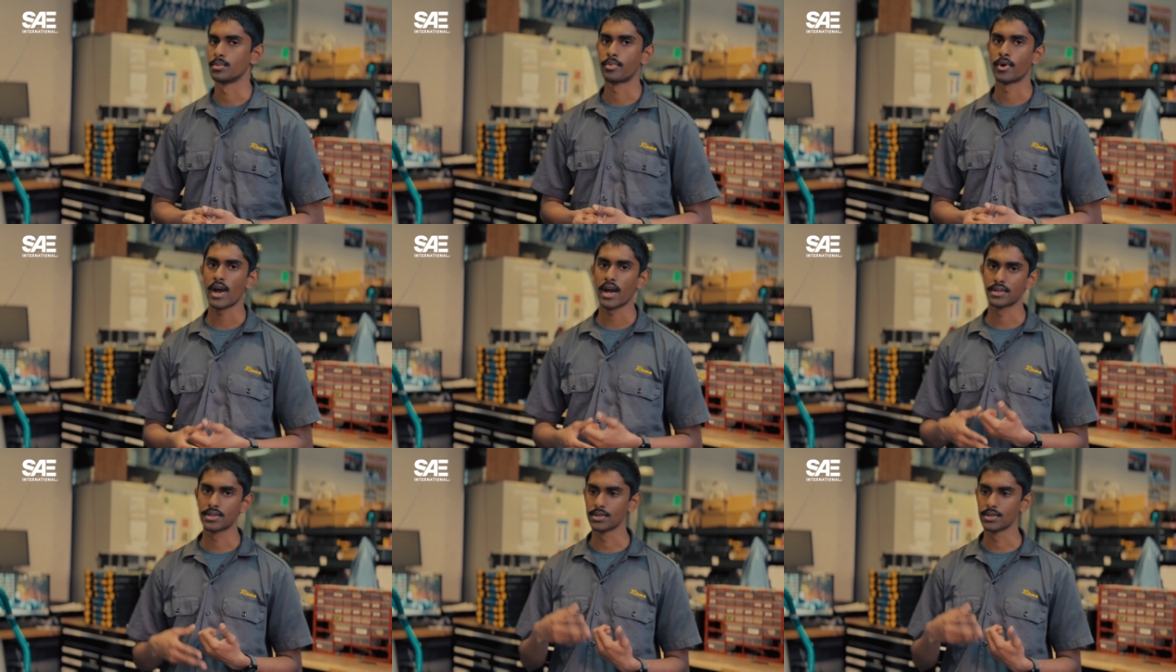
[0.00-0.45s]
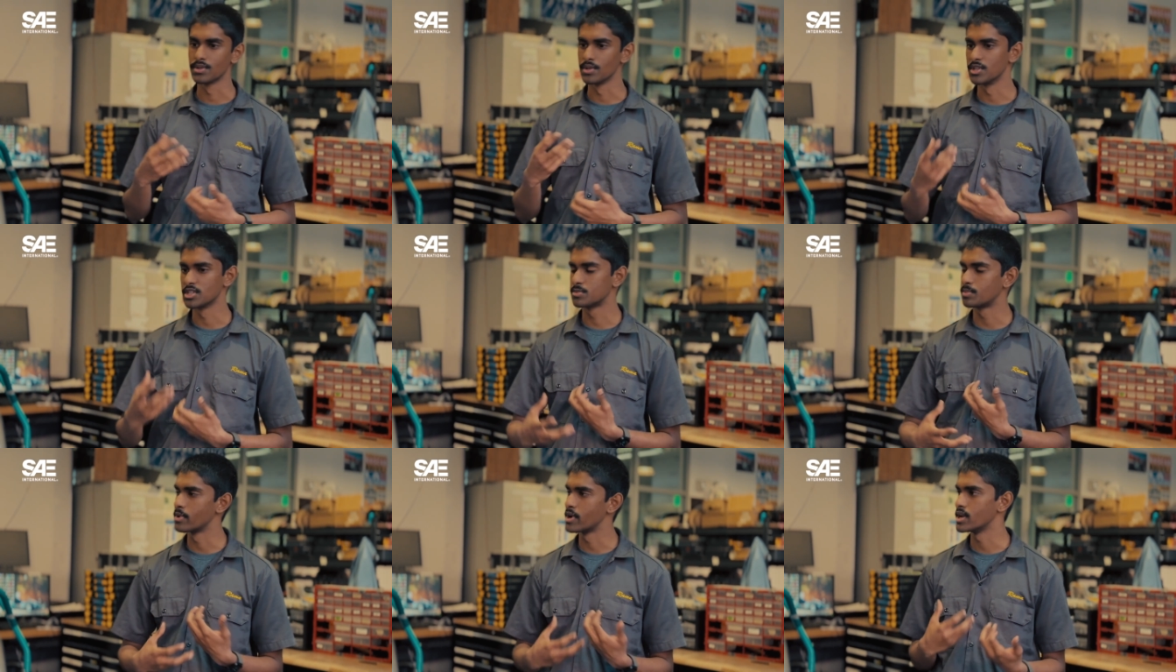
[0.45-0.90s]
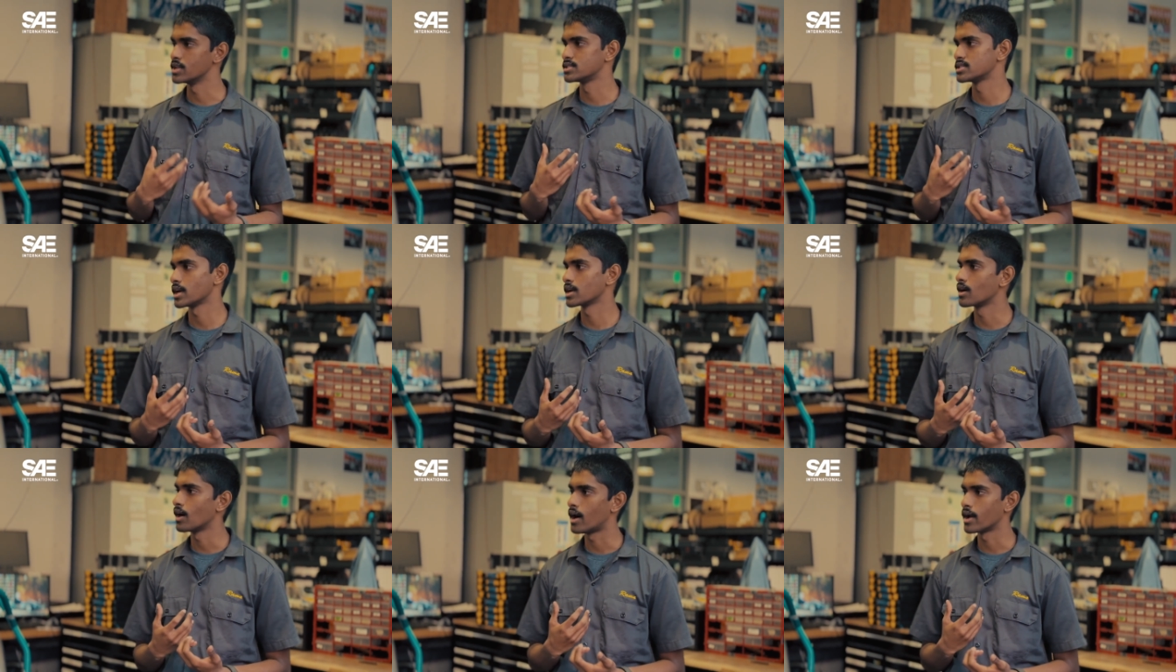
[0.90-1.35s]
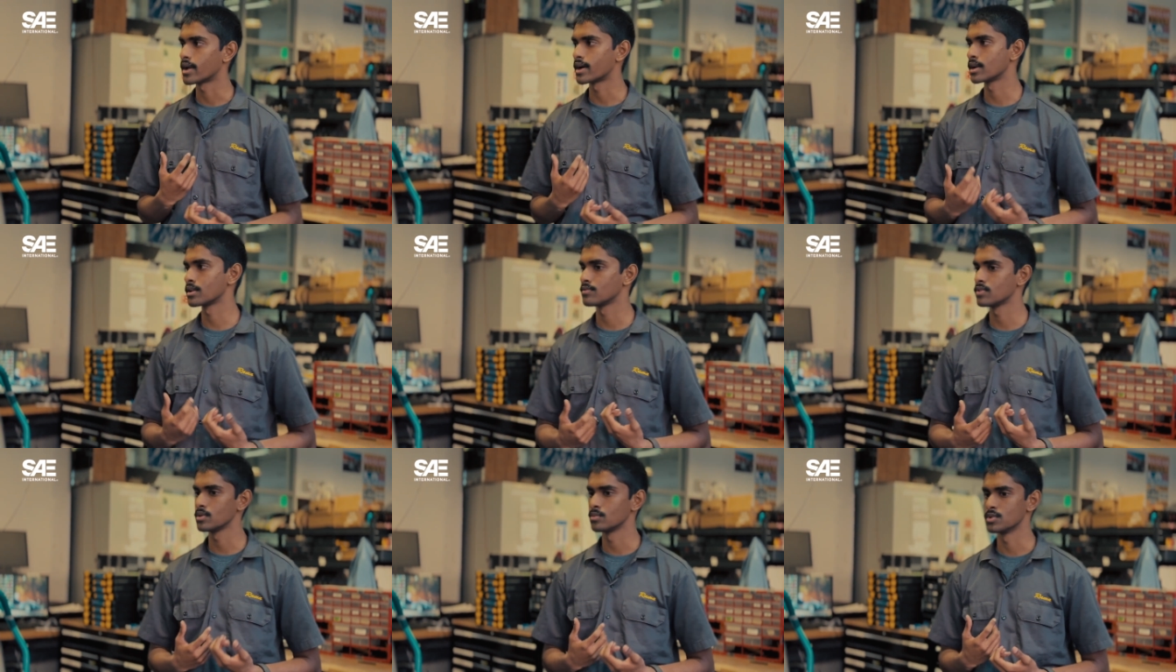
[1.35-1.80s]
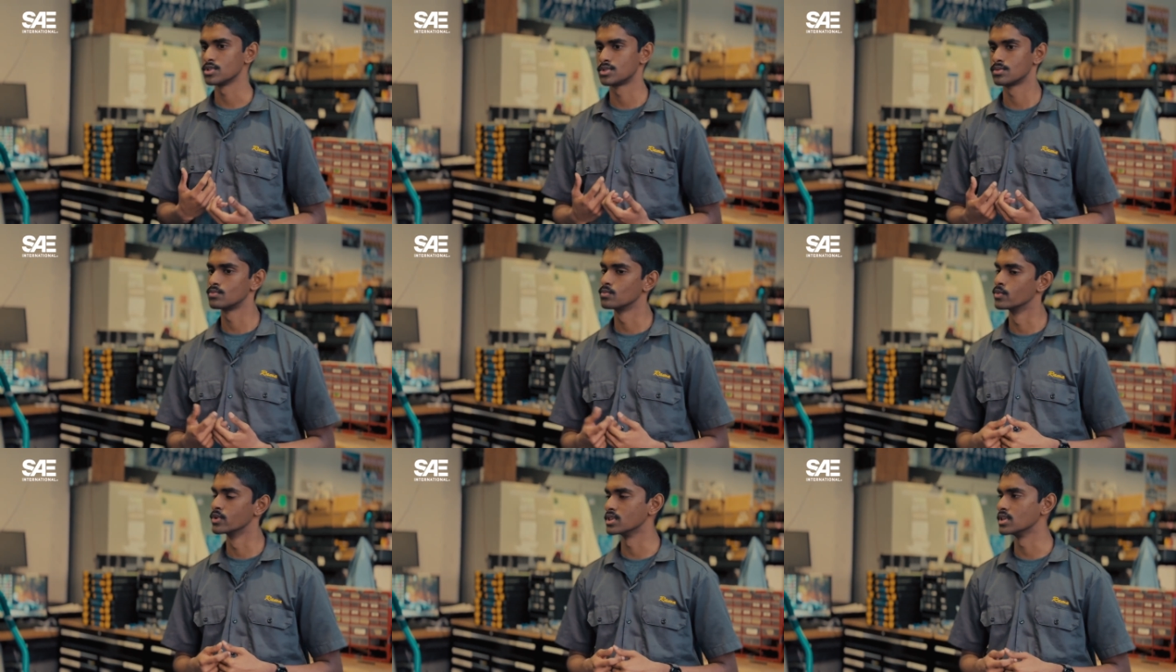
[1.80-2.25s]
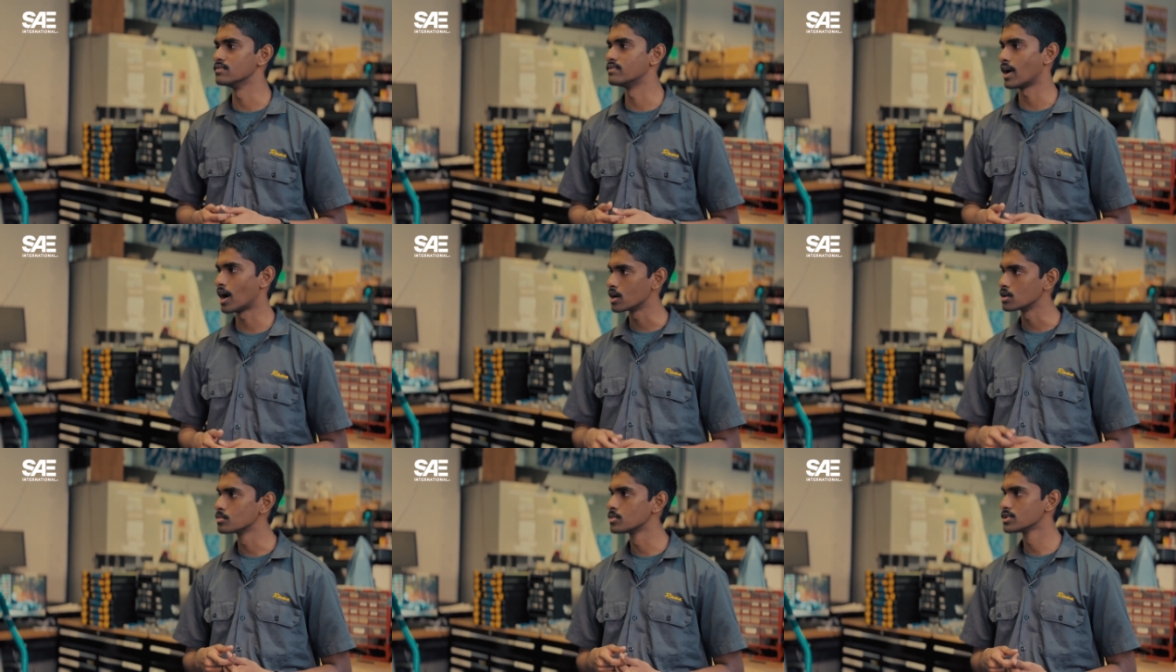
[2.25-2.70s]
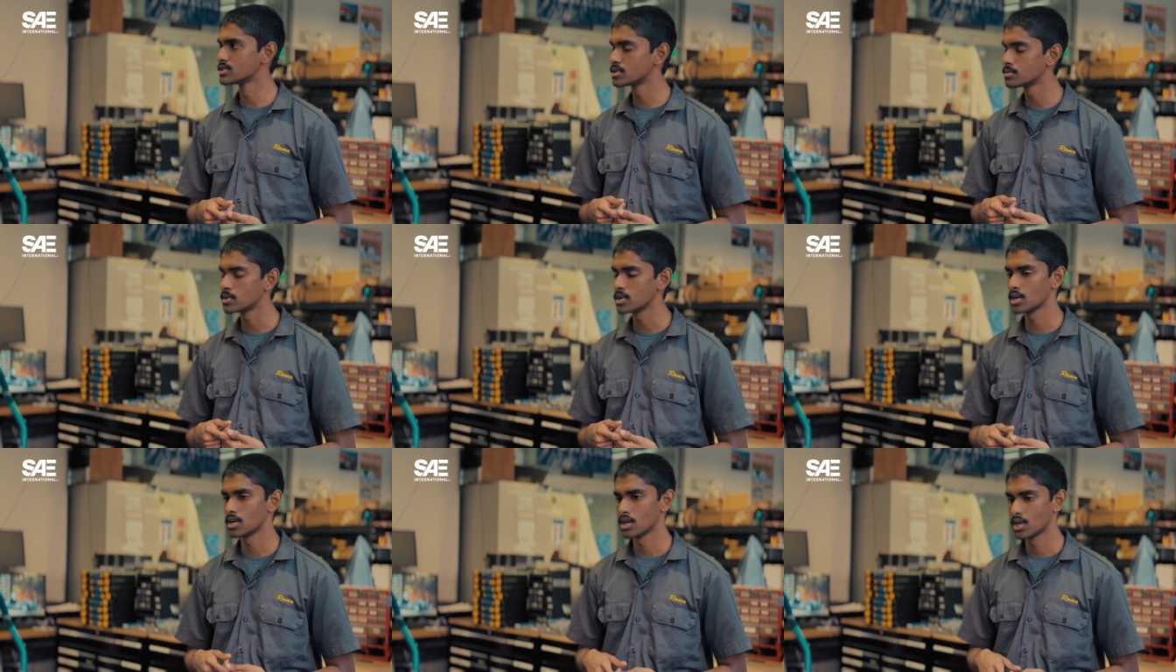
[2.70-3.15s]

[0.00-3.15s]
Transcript: the practical experience I got out of it was really valuable to me.